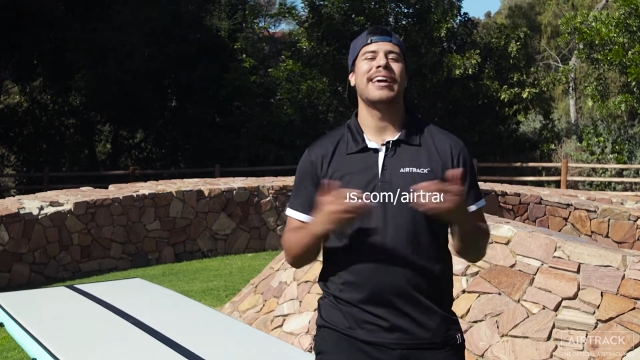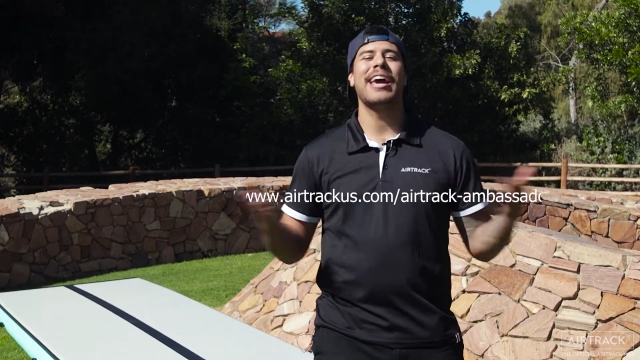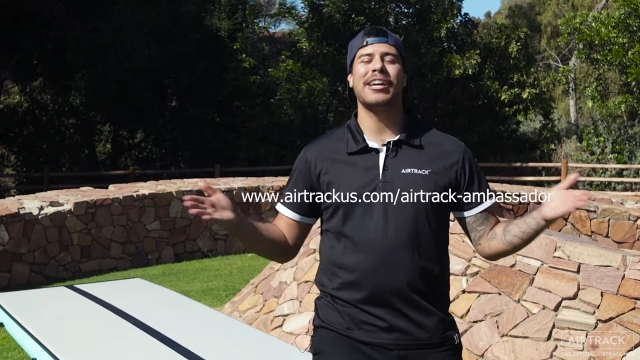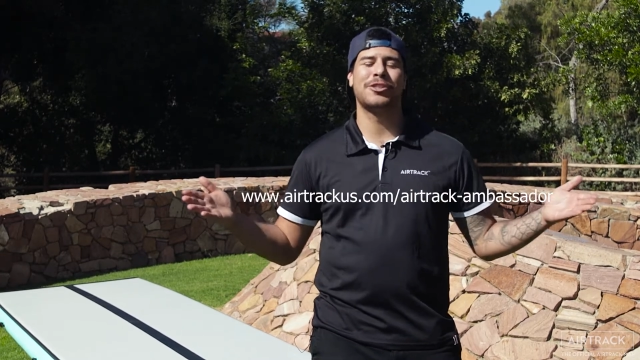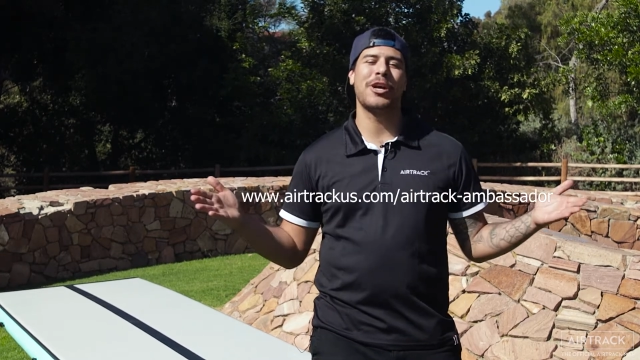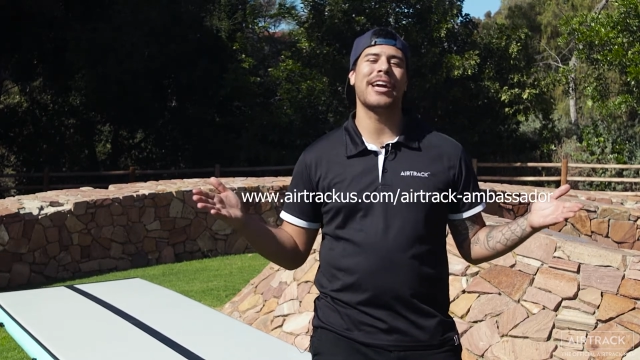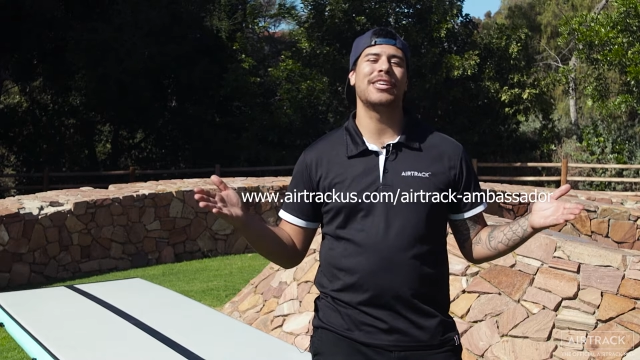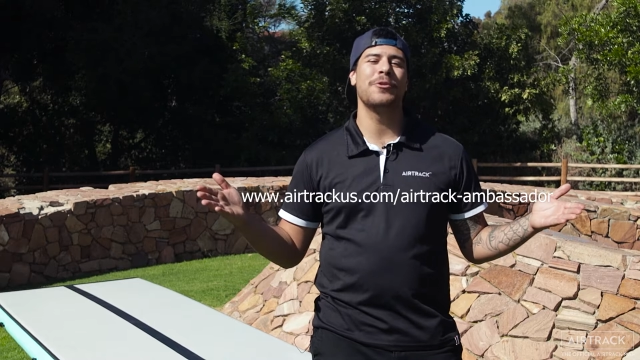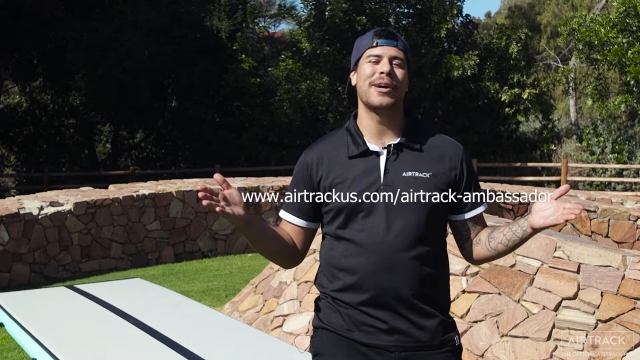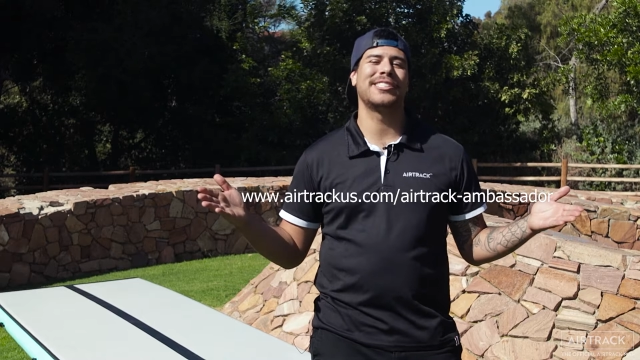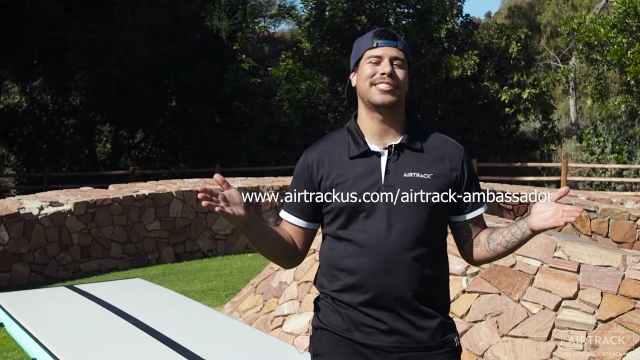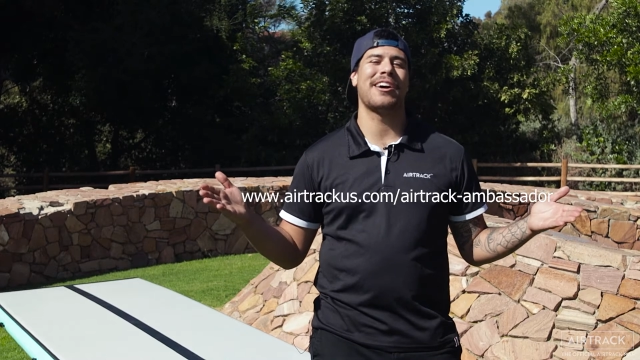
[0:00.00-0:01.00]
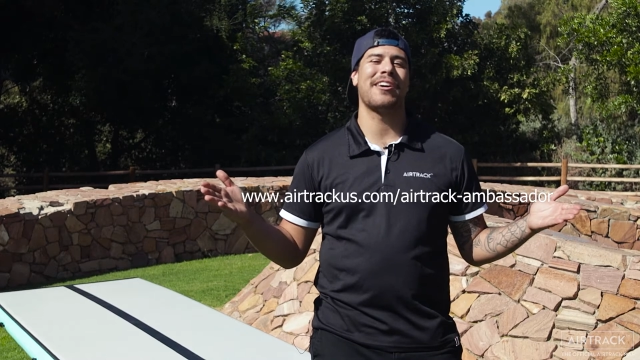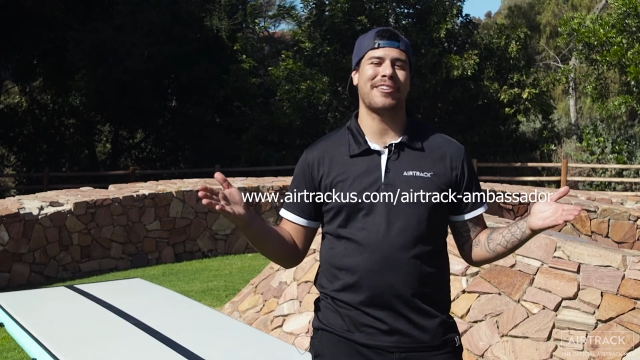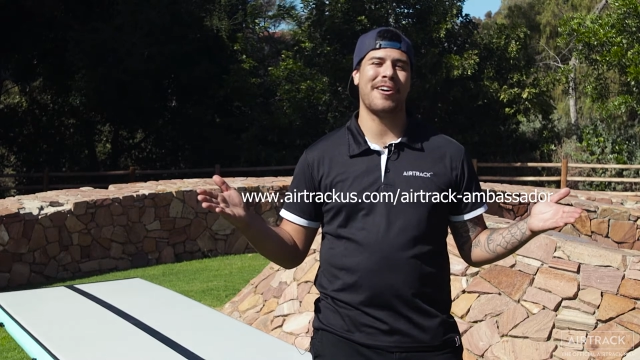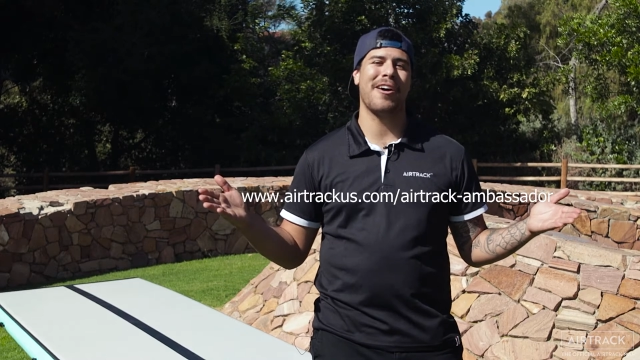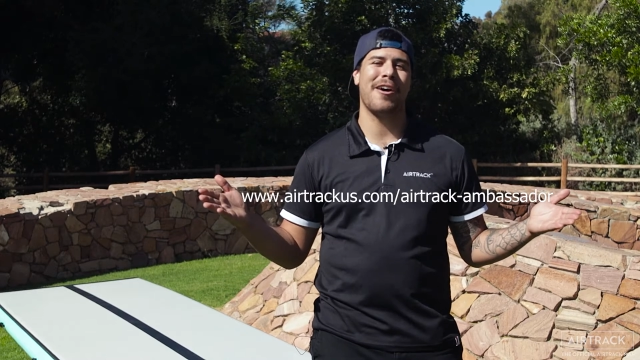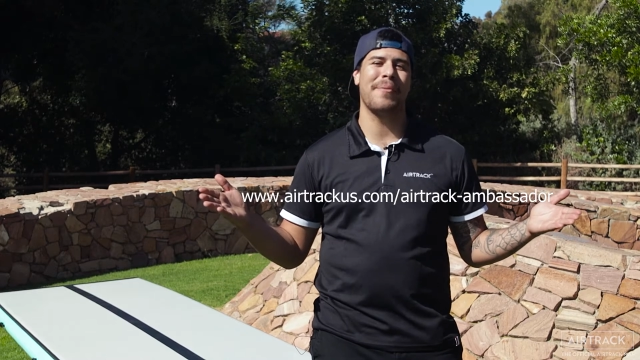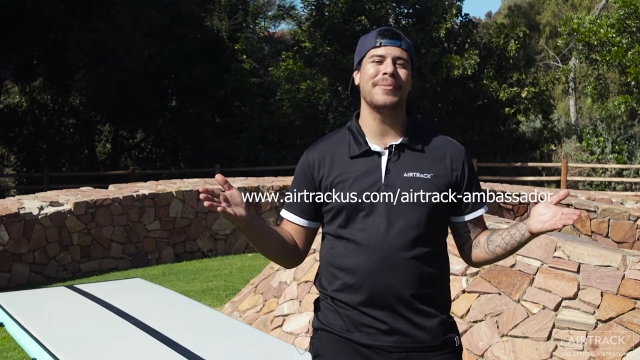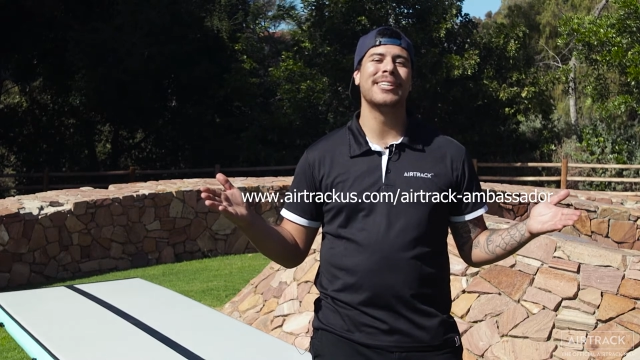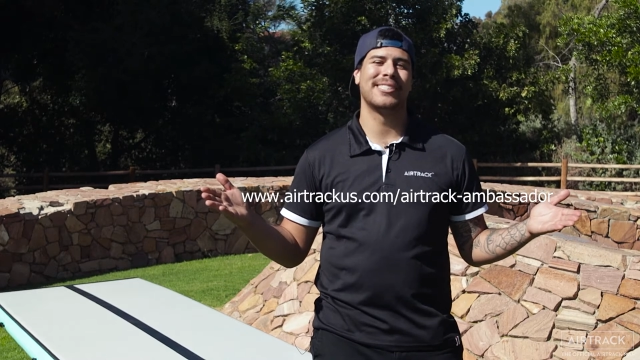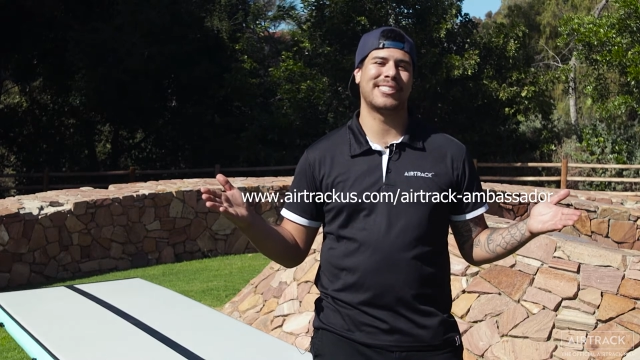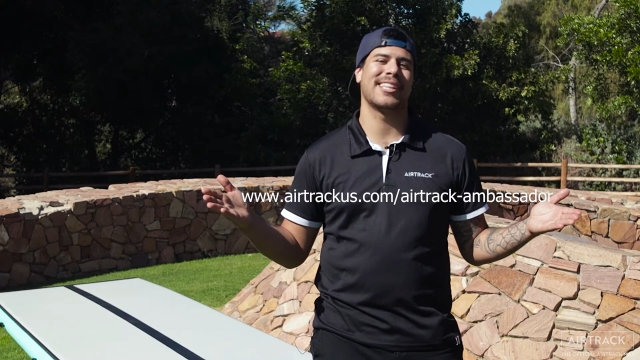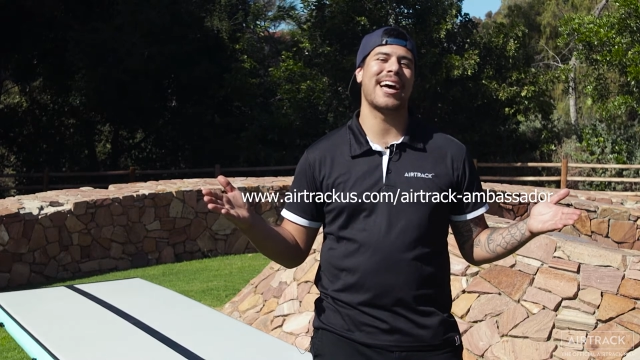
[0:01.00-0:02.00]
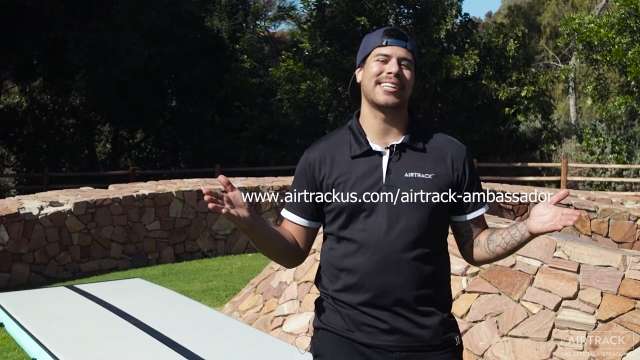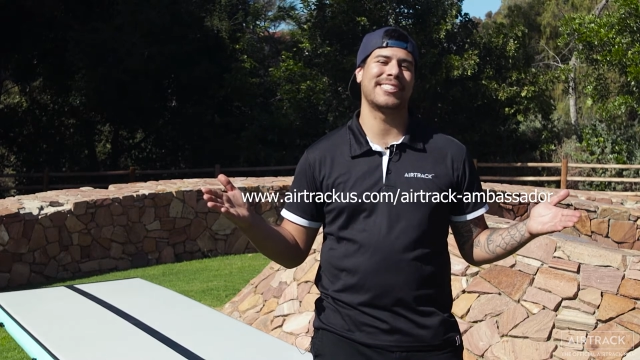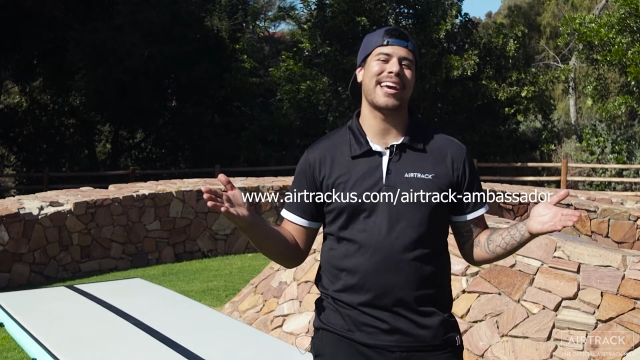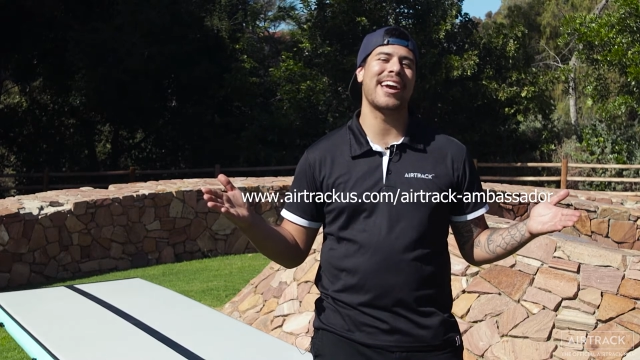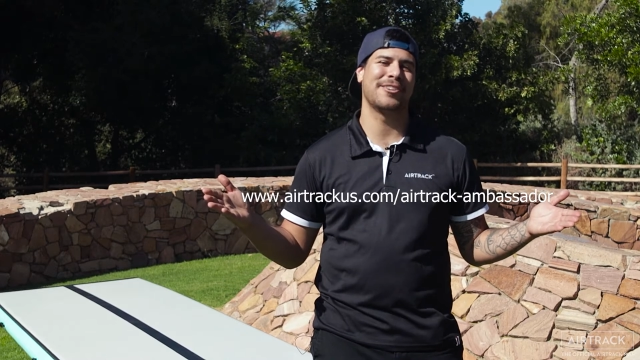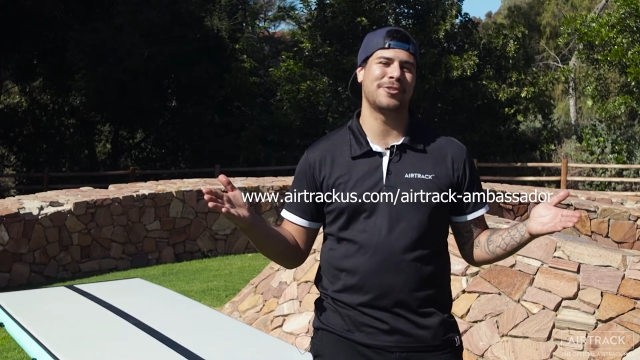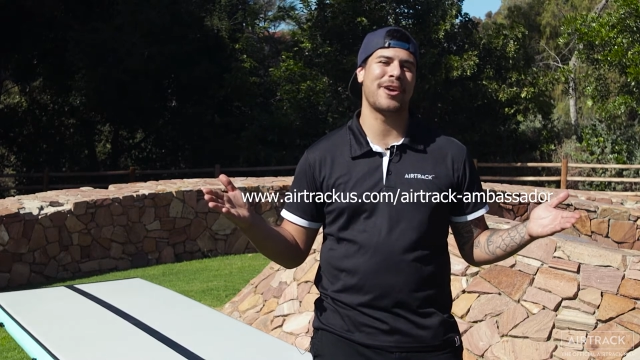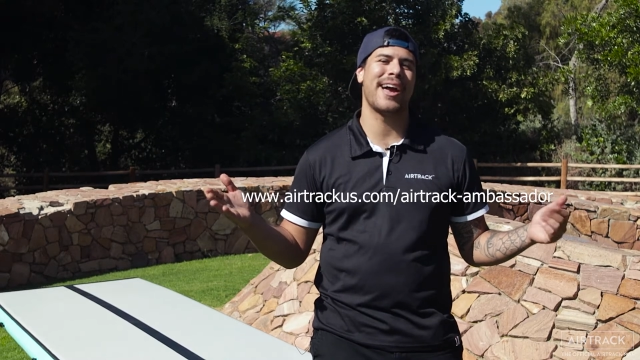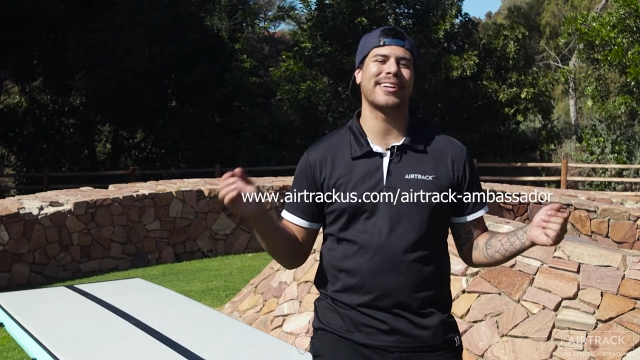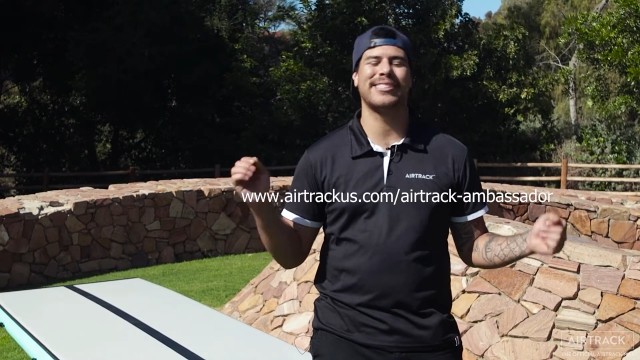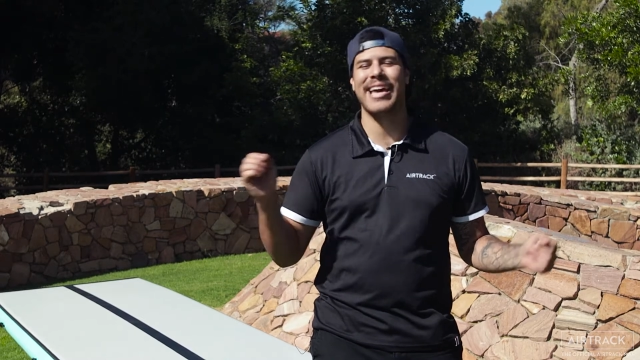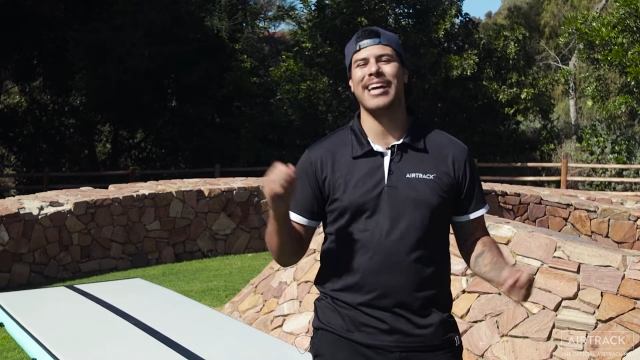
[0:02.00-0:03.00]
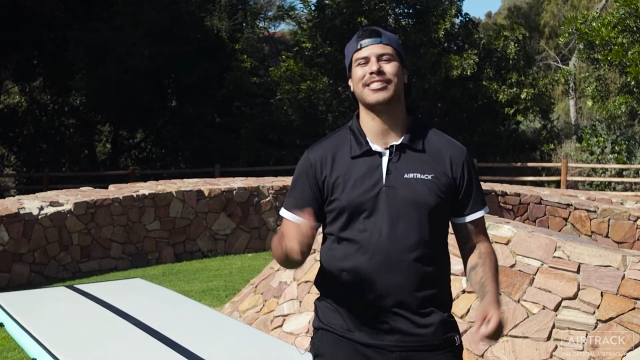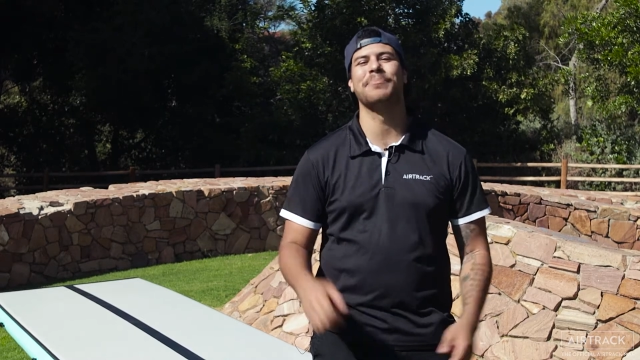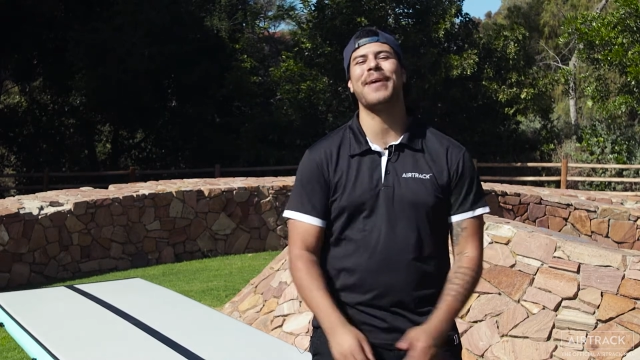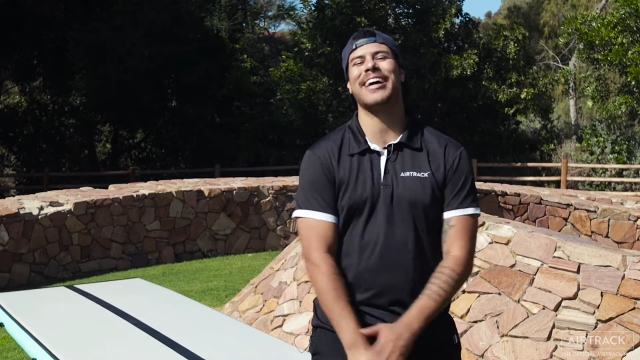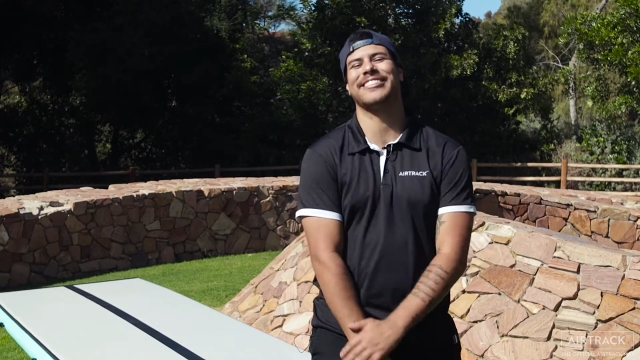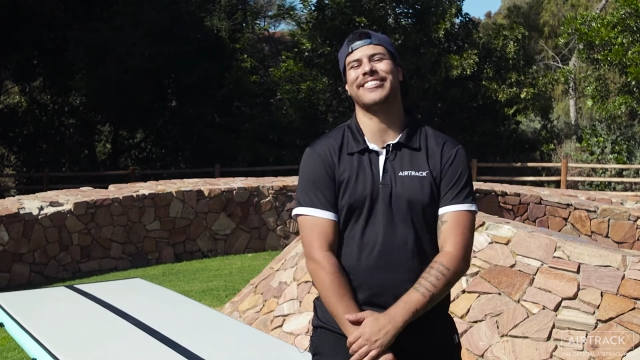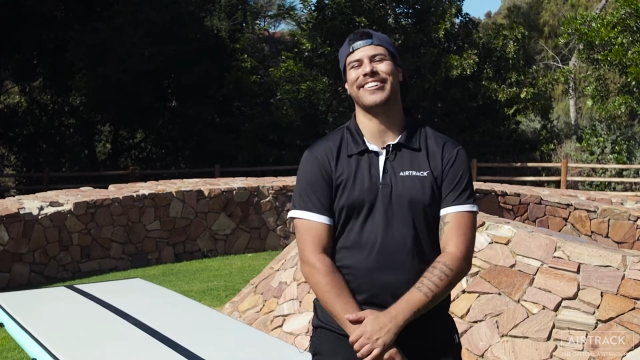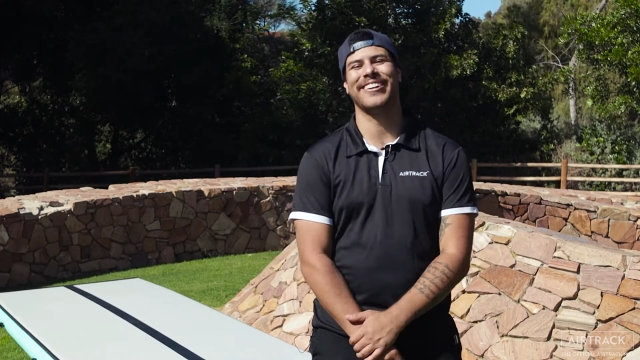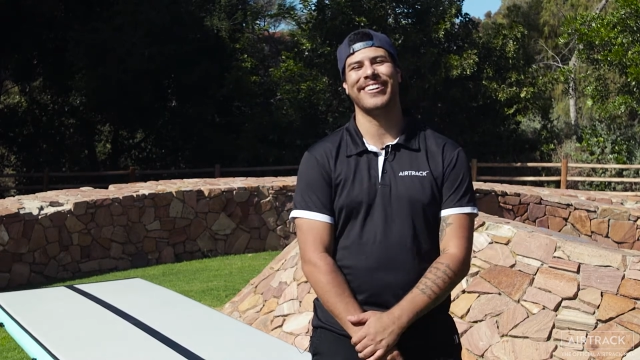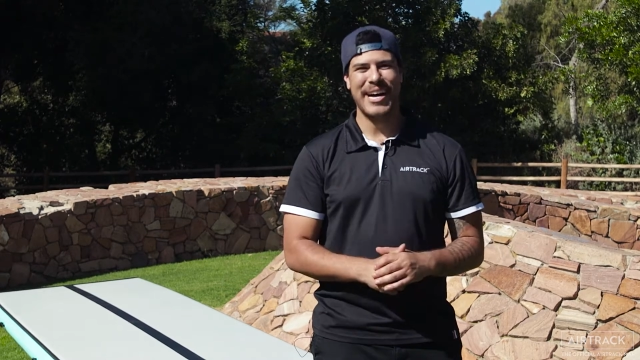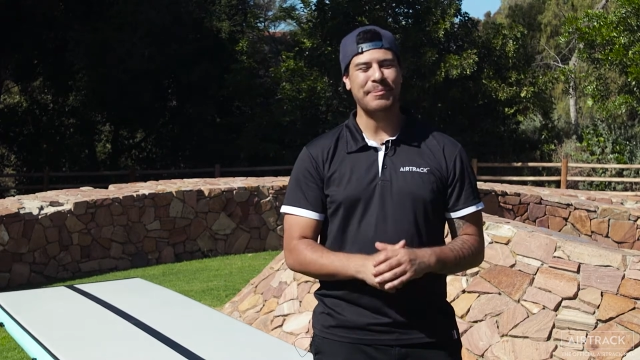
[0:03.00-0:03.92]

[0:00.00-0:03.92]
AirTrackUS.com/AirTrack-ambassador.